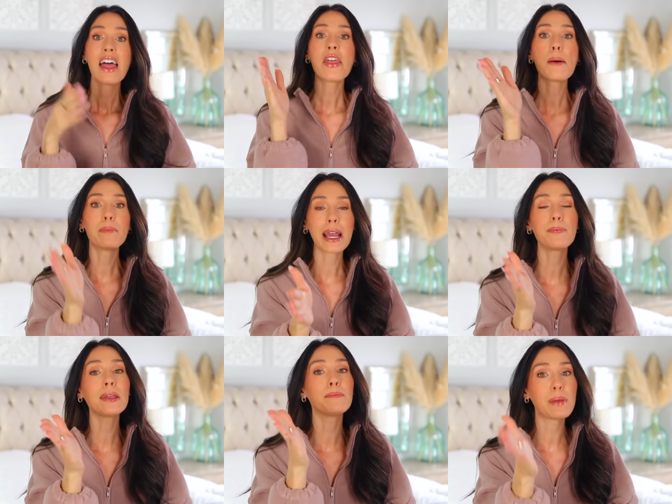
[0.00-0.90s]
that might
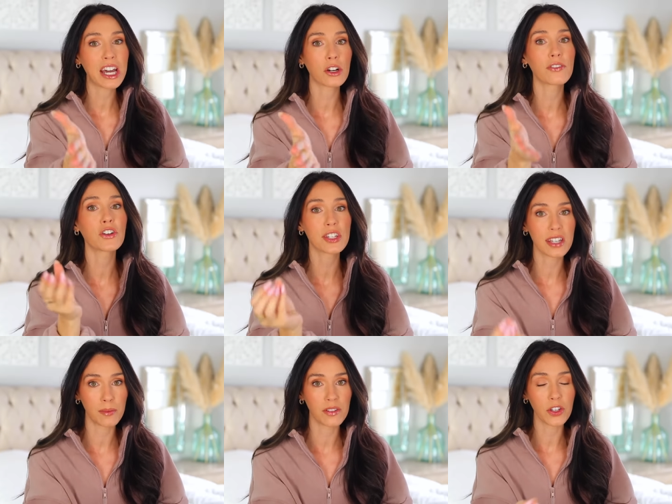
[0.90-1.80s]
be better for
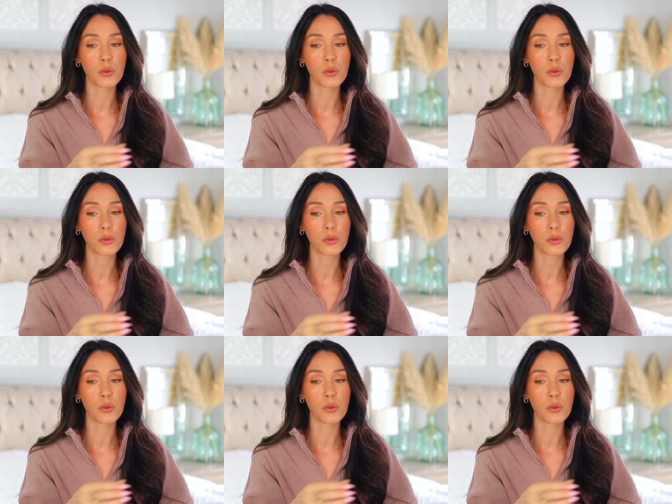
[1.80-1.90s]
some of you.